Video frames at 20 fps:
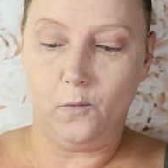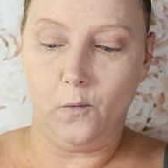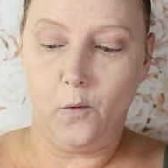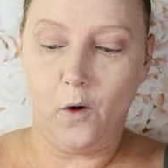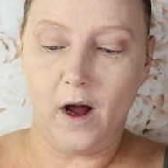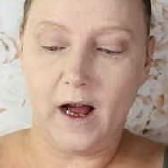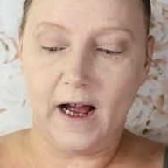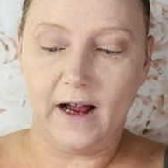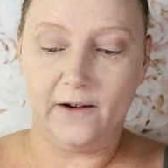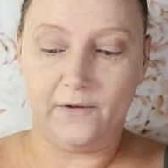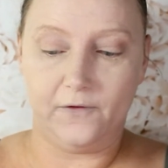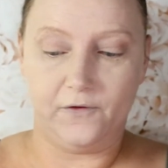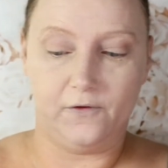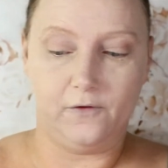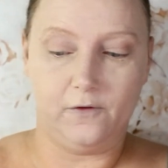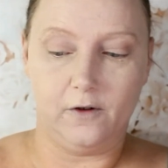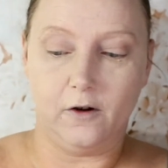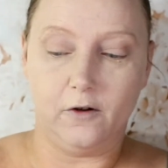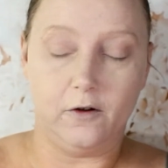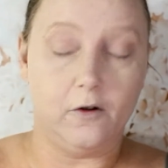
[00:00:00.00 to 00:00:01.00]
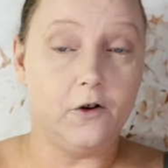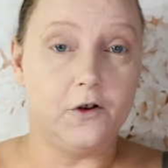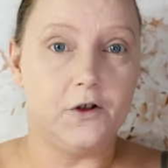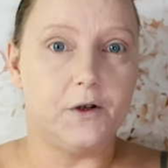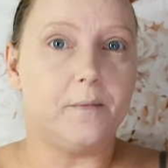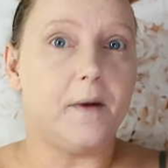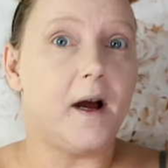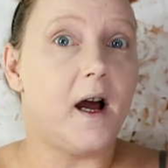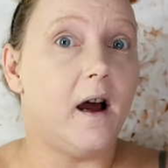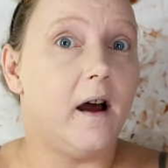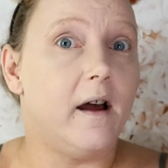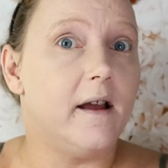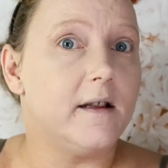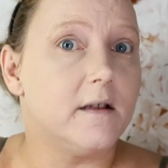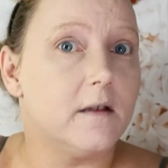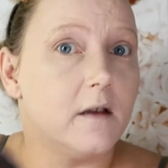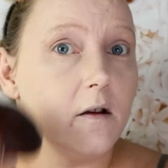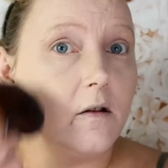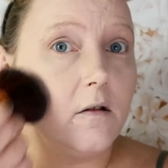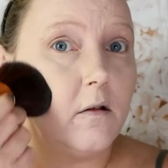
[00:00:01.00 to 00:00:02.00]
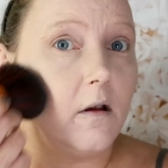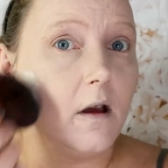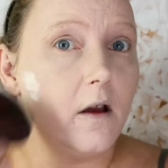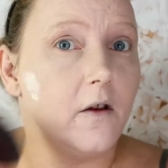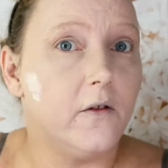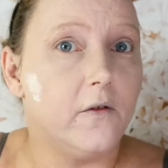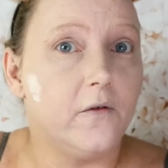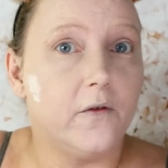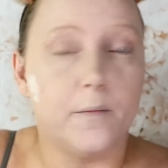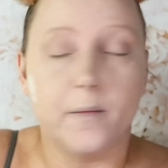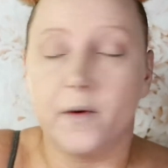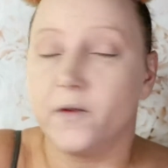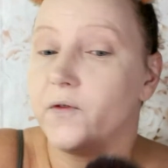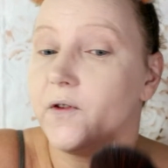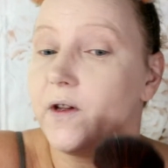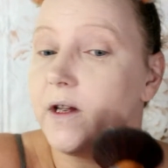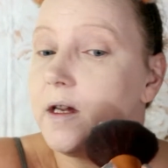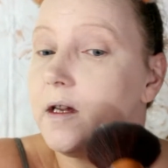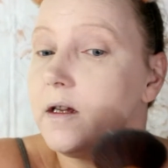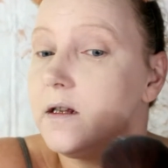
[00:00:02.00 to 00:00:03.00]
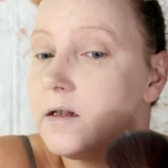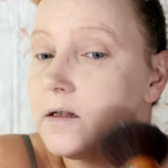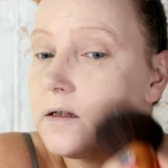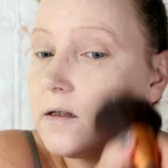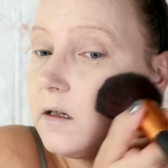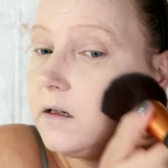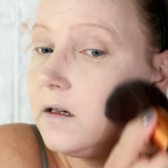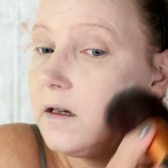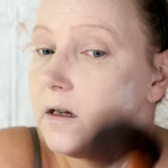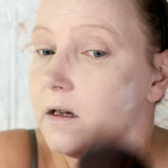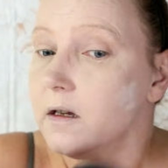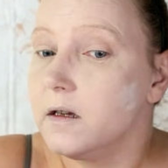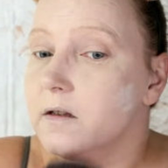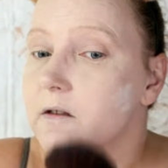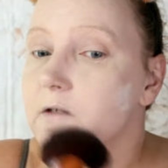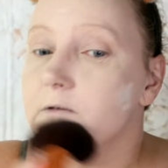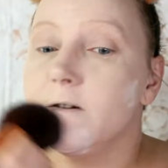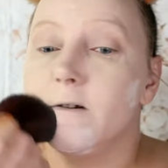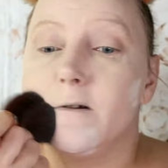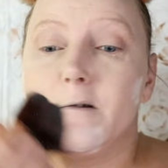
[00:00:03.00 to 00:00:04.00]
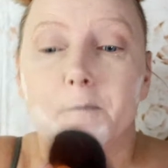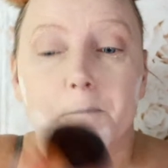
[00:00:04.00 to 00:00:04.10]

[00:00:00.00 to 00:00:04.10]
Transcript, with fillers: what I've got under my eyes and over my face. So